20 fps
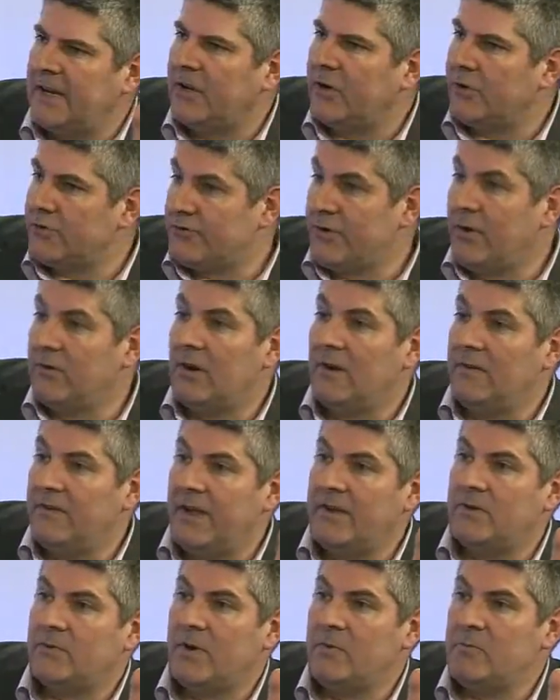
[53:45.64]
control over the
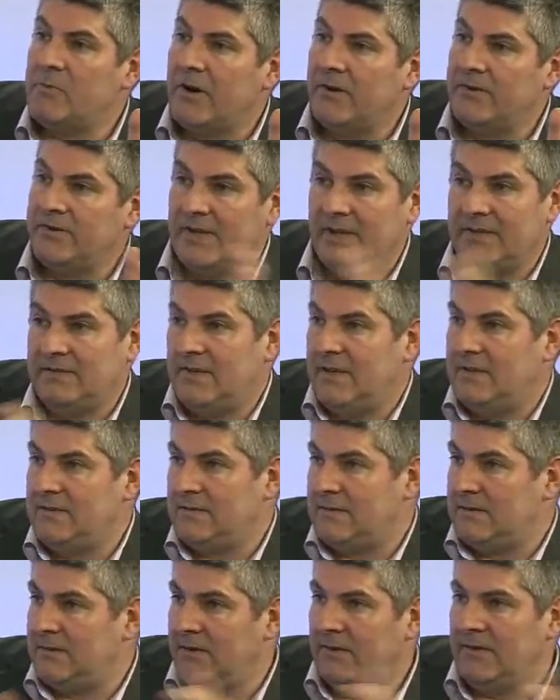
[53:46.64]
end-to-end process
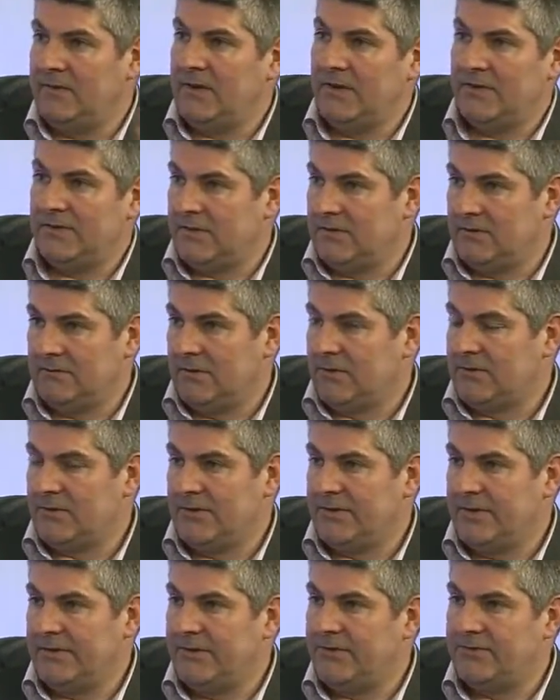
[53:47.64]
is universal
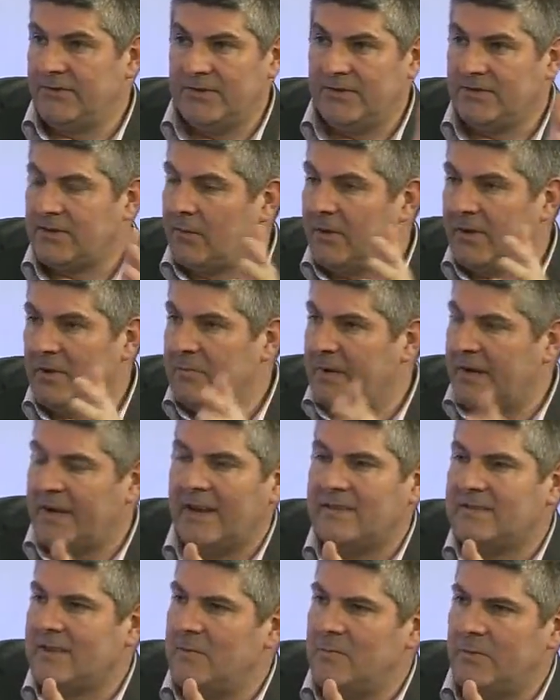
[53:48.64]
across industries. And so we can pick
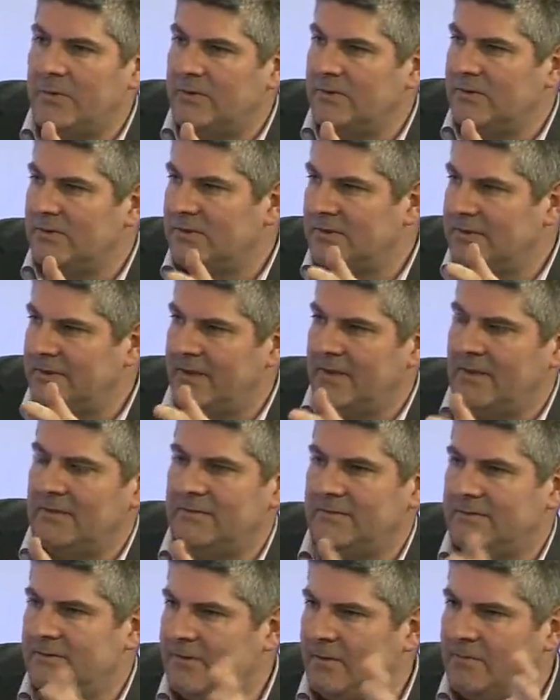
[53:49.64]
examples,
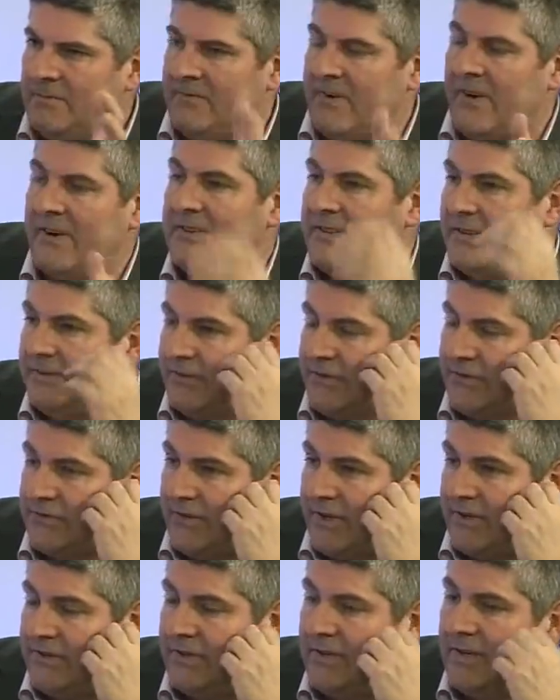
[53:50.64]
from various
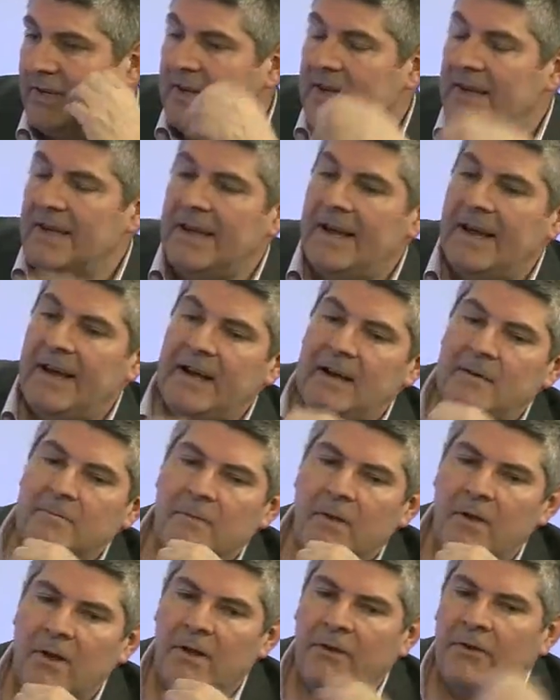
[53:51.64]
industries.
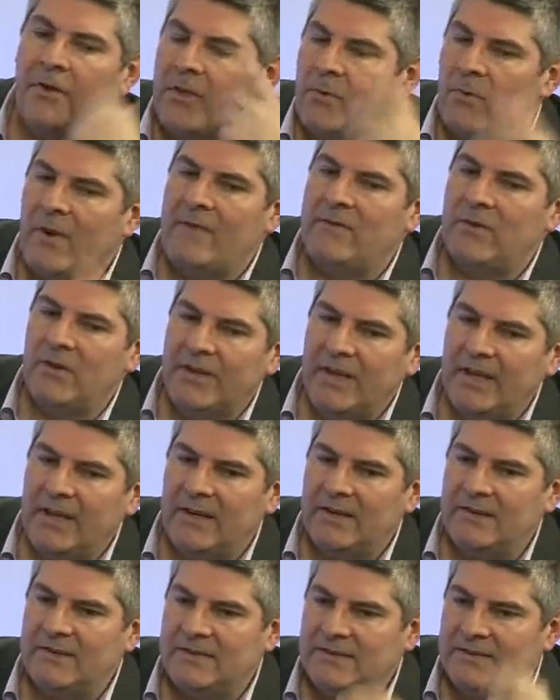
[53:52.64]
Another way of looking
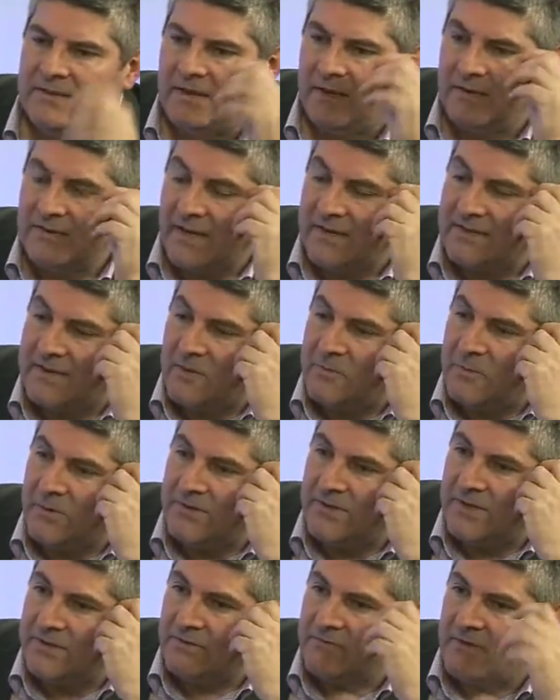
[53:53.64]
at those
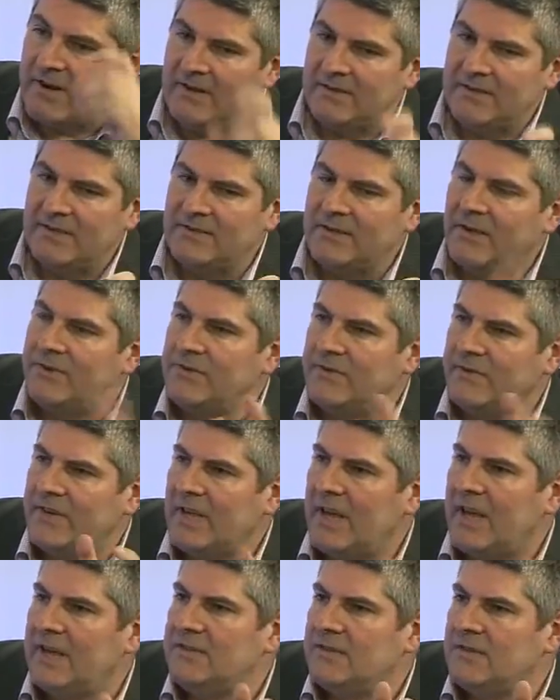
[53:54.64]
examples is around this notion of a
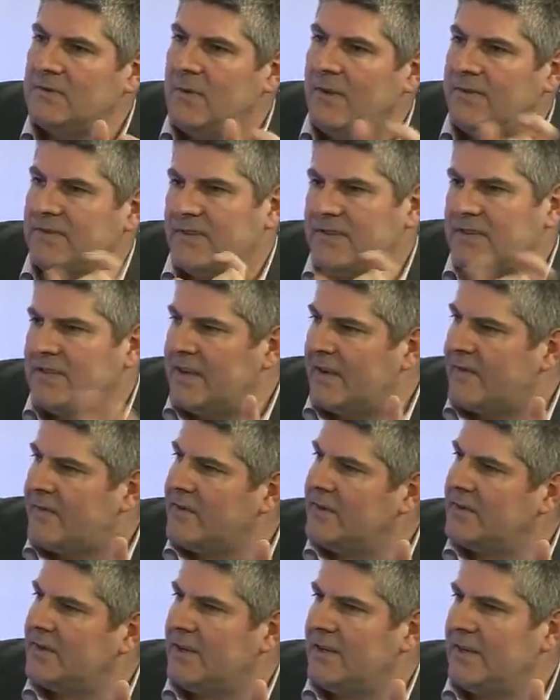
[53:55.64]
case as well. So there's a
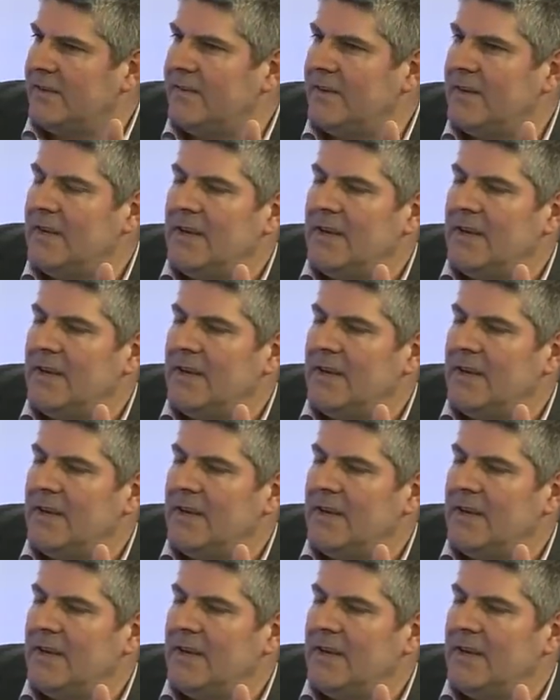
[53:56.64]
different kind of,